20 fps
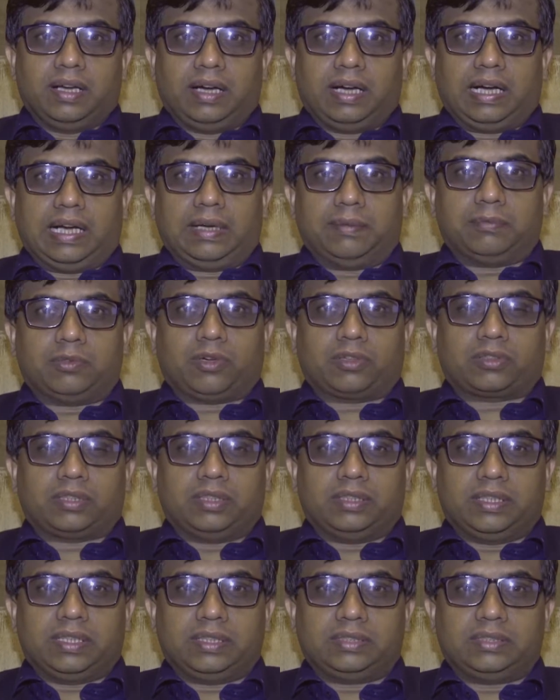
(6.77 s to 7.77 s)
I am Dr.
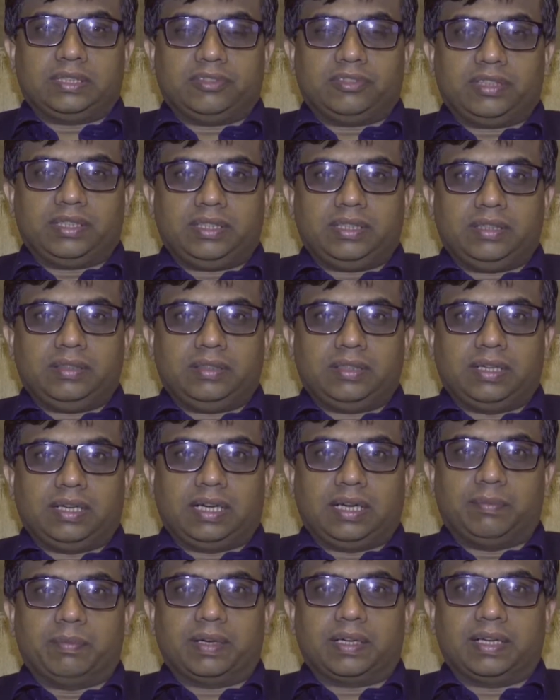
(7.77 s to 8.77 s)
Yash Javeri. I
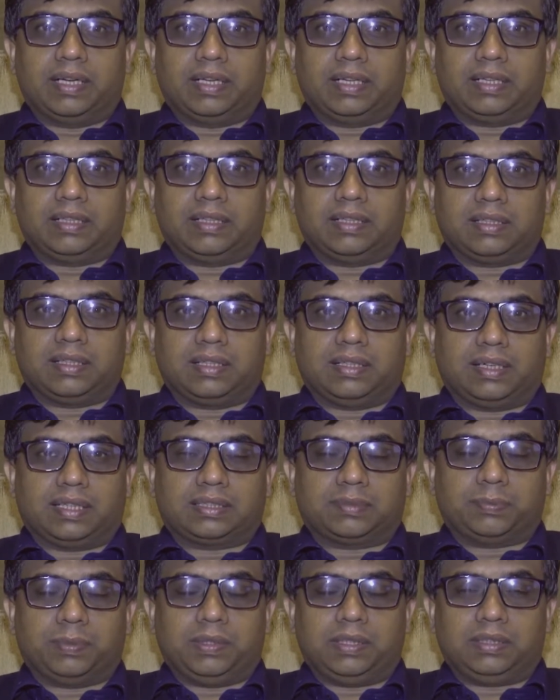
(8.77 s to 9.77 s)
am a critical care
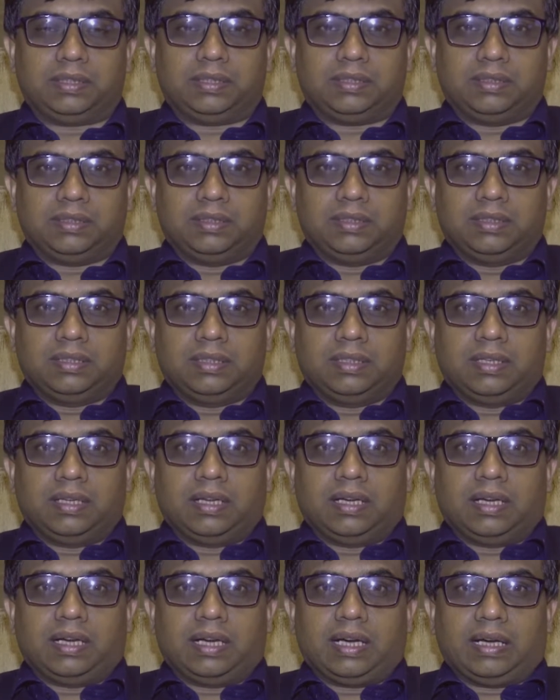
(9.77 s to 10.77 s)
expert.
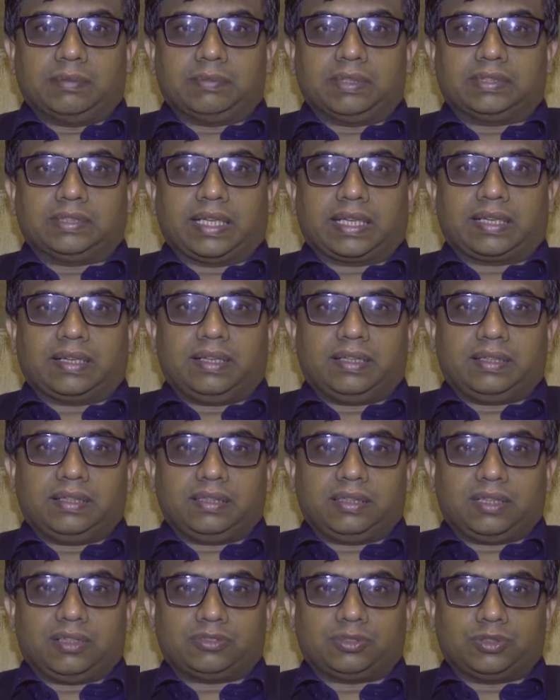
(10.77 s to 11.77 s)
I am the
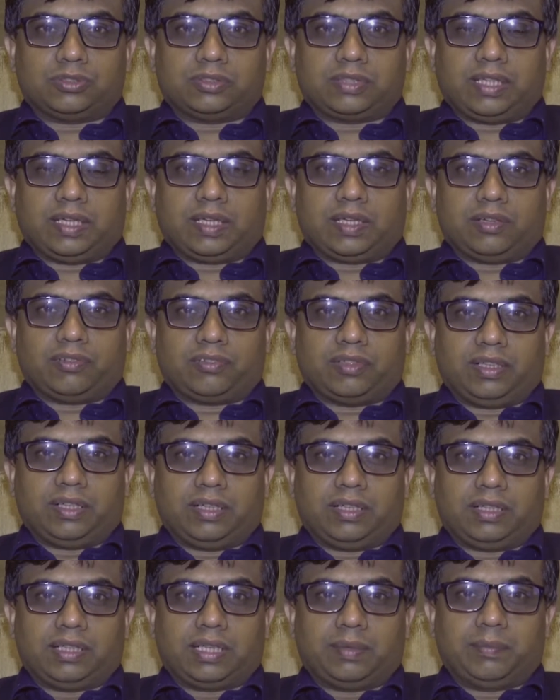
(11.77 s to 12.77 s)
secretary of Society of
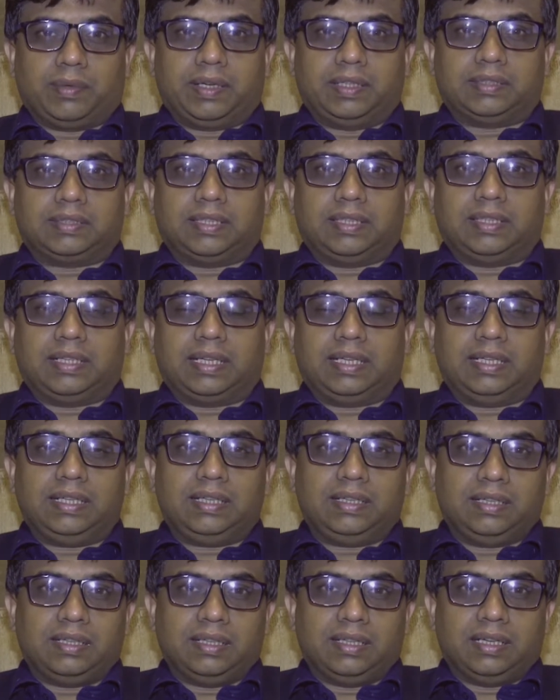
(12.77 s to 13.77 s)
Critical Care Medicine
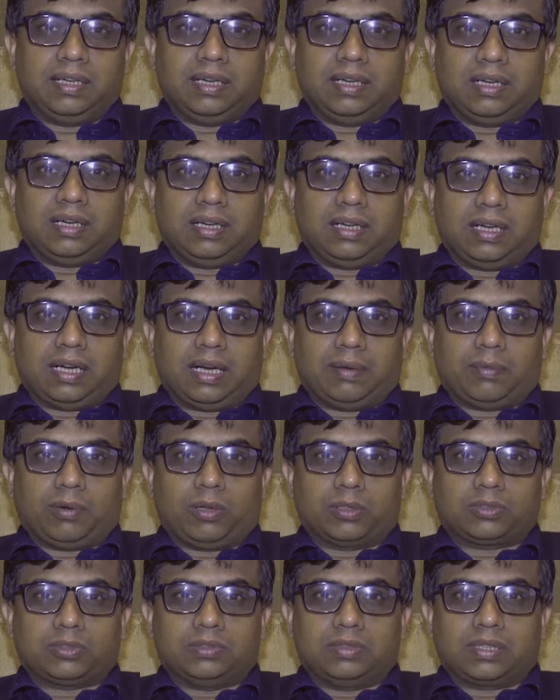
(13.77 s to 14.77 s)
Delhi. I am
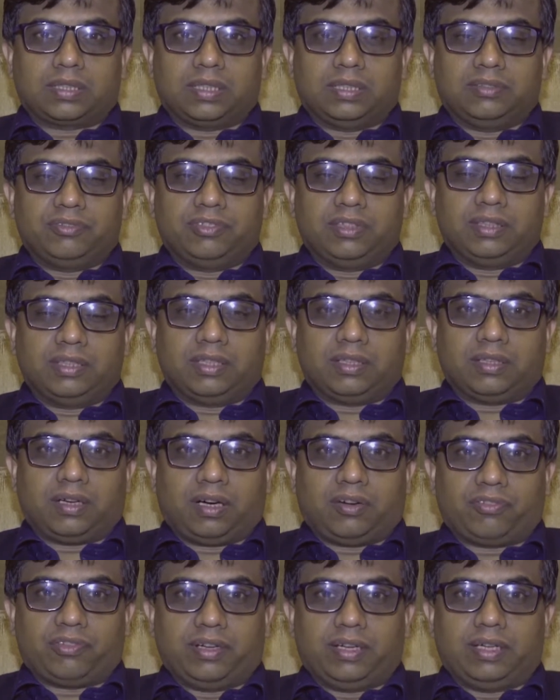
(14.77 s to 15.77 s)
also the convener
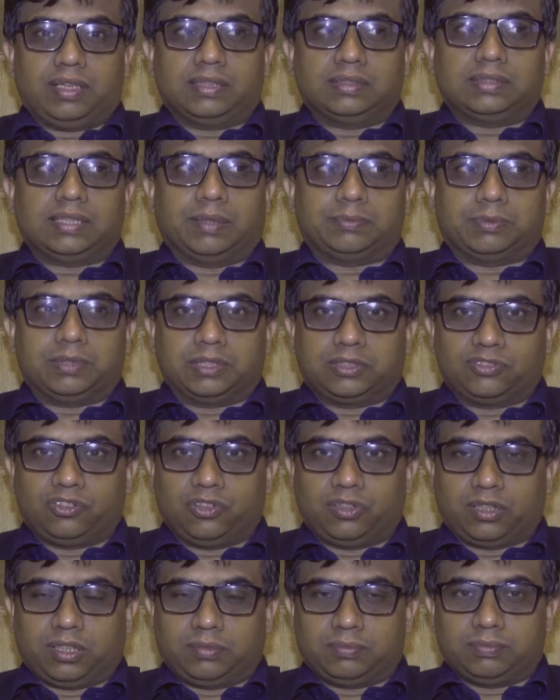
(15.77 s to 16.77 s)
of Indian Sepsis
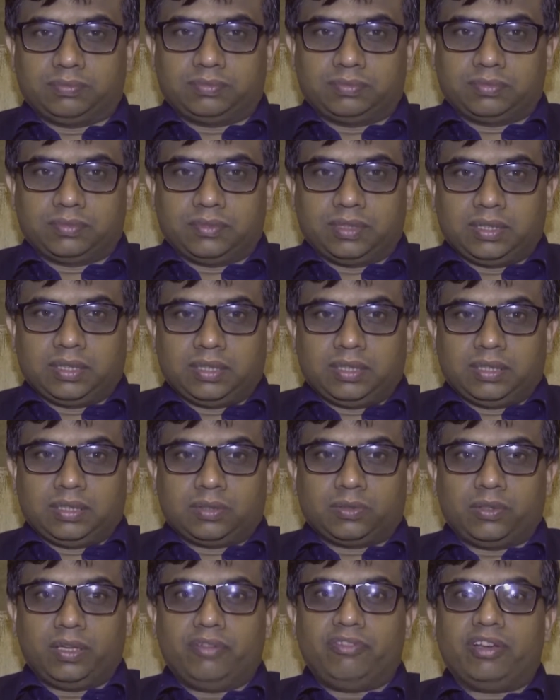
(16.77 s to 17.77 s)
Forum.
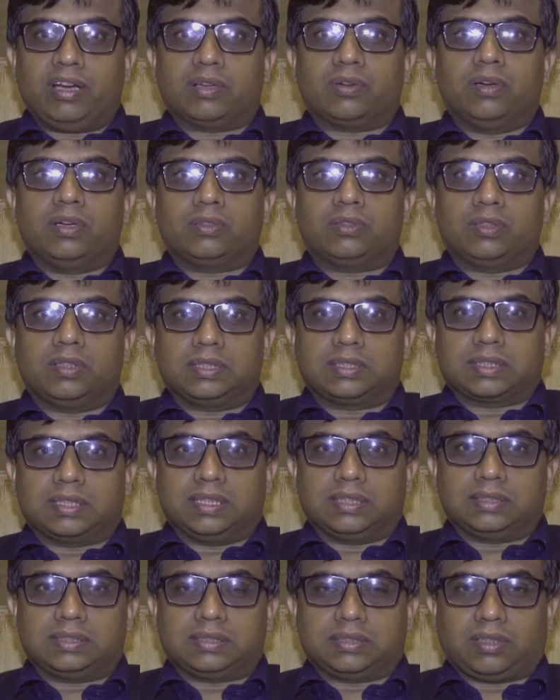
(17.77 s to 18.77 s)
Today we are going to
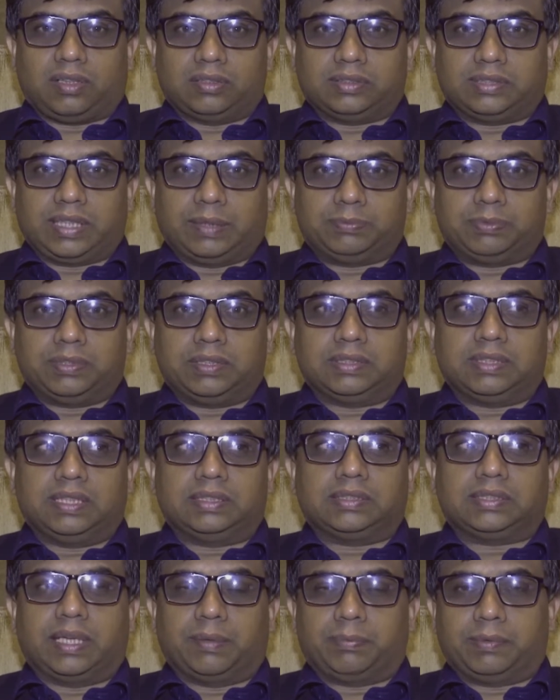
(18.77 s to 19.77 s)
discuss on sepsis
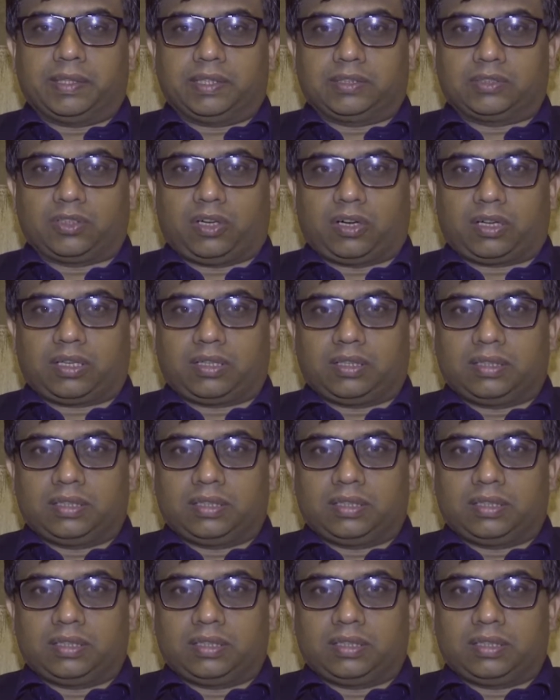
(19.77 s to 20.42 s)
and septic shock.